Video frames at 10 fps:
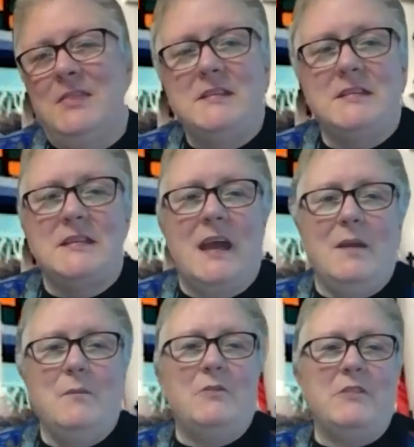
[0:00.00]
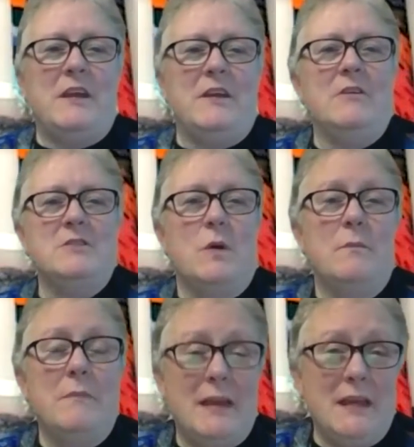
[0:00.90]
This time of the year is
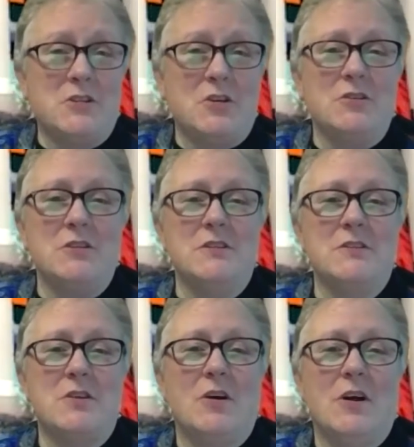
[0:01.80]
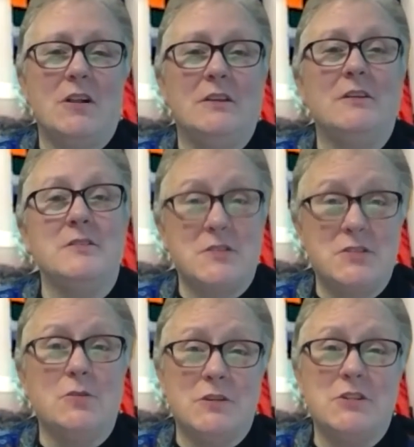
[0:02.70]
what many churches call
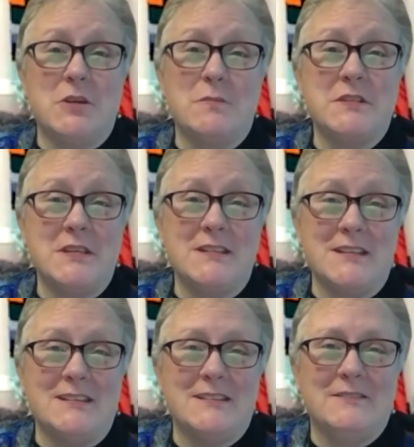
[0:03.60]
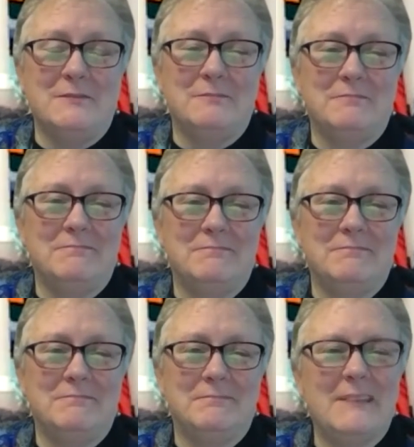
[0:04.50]
stewardship season.
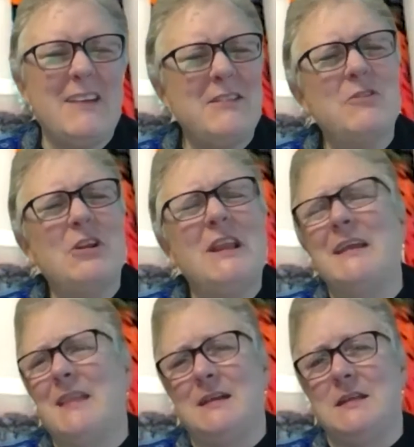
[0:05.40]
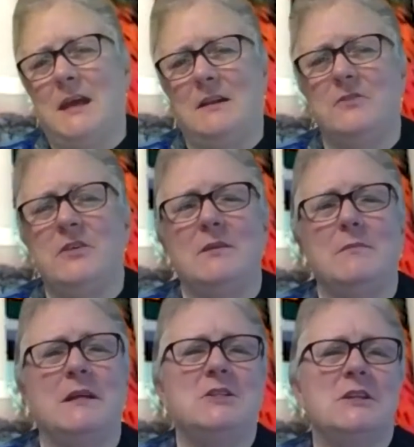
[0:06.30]
I've never liked that title very
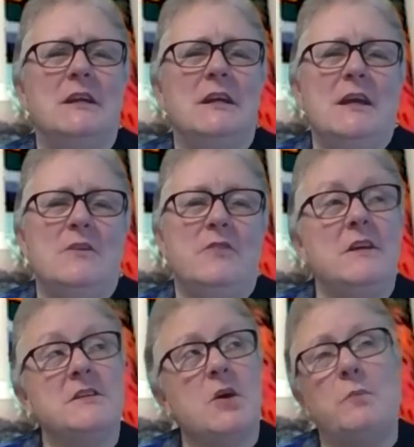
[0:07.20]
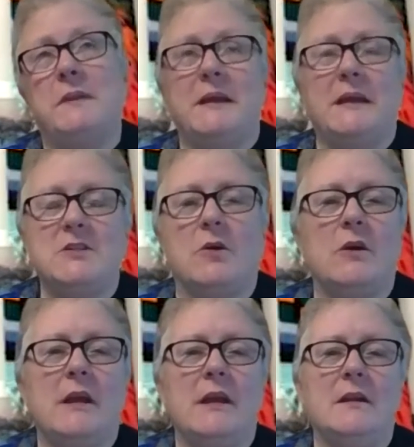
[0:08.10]
much. It feels
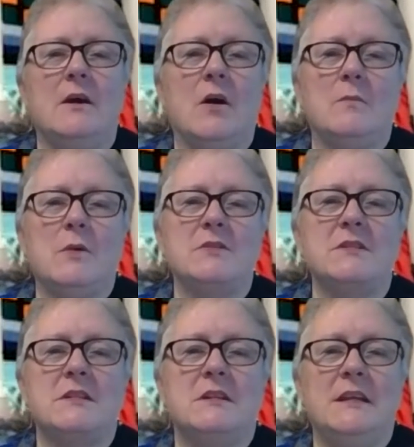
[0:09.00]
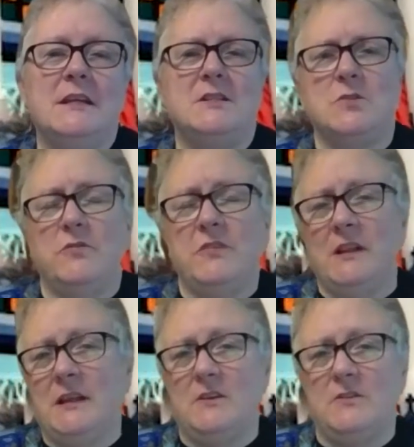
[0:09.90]
obligatory and almost leads to a
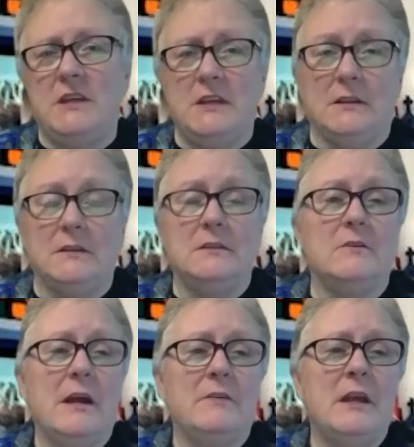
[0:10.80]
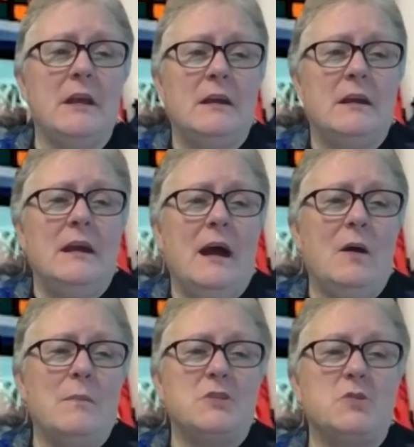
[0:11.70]
feeling of guilt around
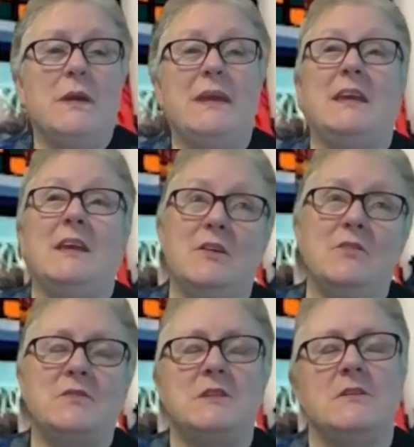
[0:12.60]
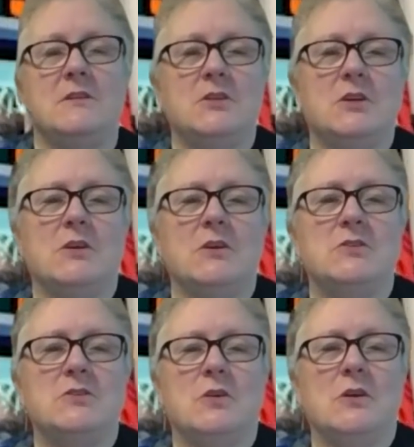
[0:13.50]
how much we give to the
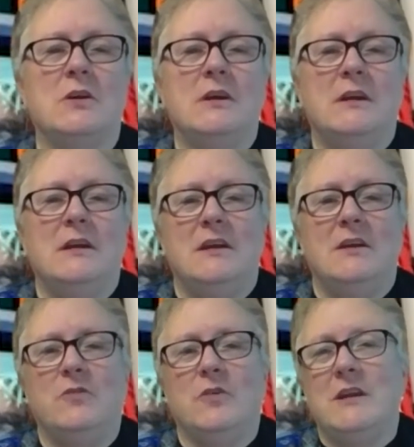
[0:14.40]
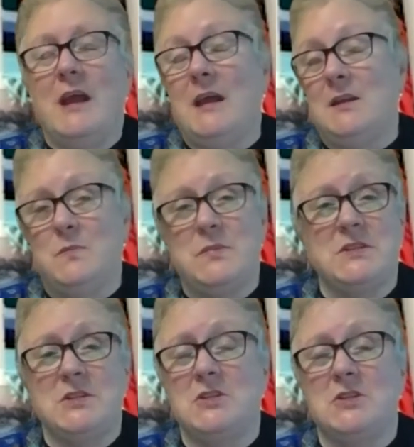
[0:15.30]
church, or if we're not in a
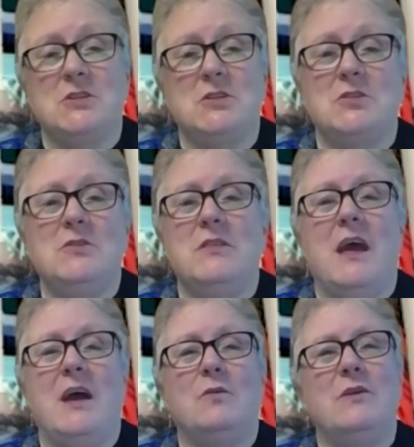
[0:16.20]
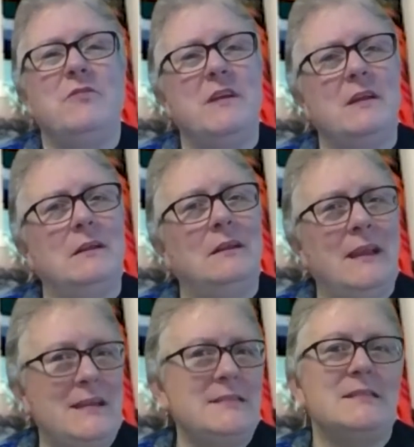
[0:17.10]
position to do that, we feel
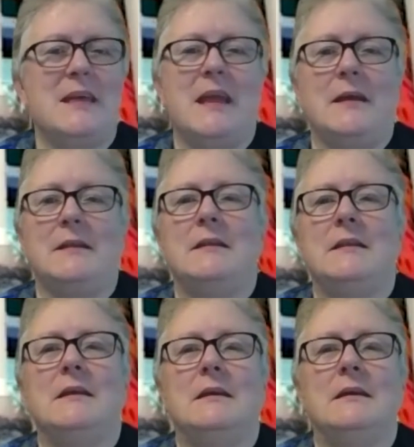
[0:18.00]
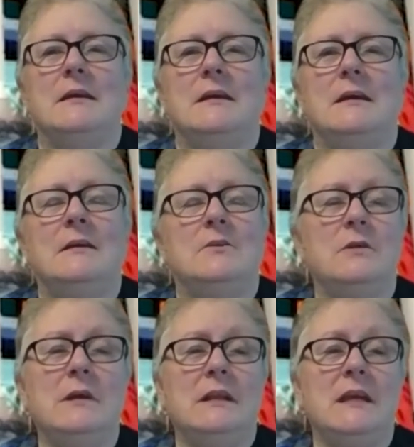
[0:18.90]
less than. And
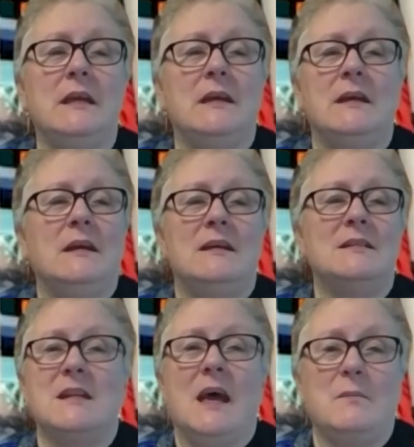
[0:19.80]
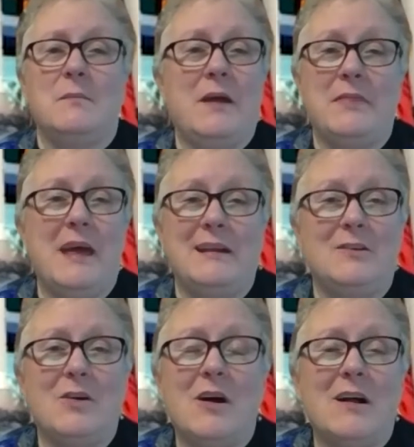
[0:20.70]
really, it's not about that
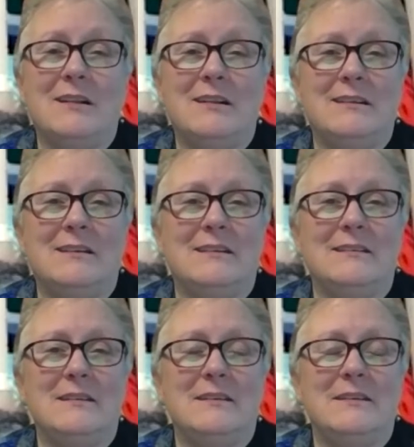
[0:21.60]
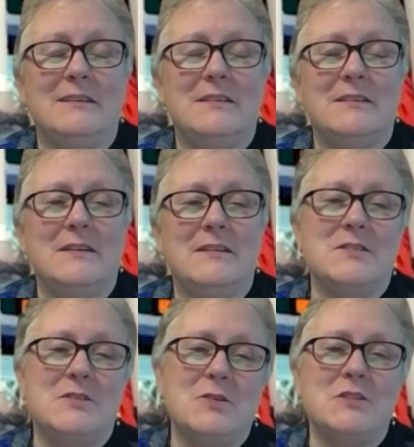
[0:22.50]
at all.
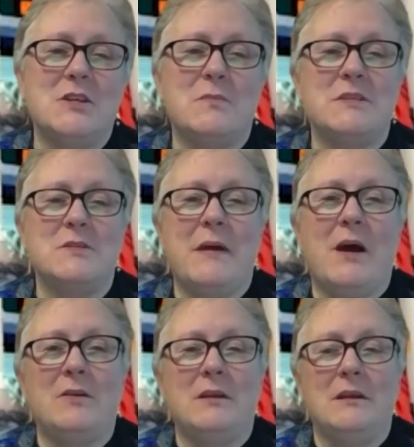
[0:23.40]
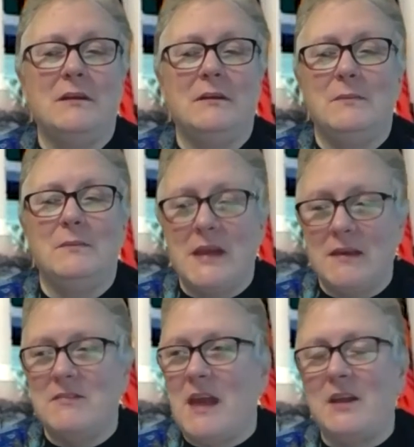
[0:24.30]
Stewardship is about
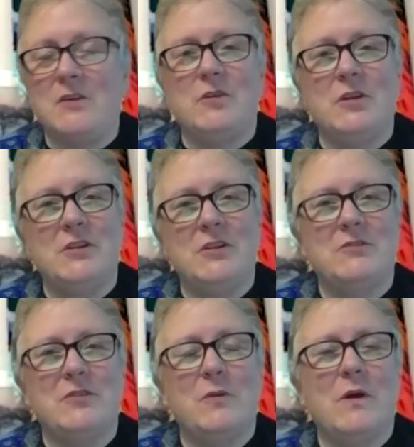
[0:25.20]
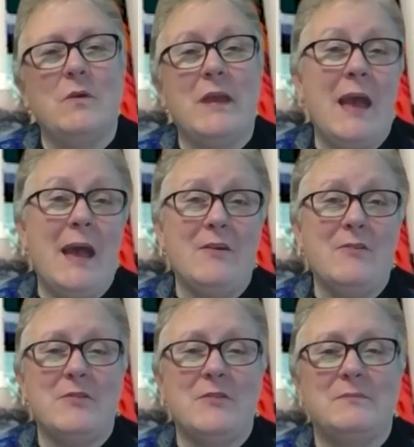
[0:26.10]
being thankful for what we have,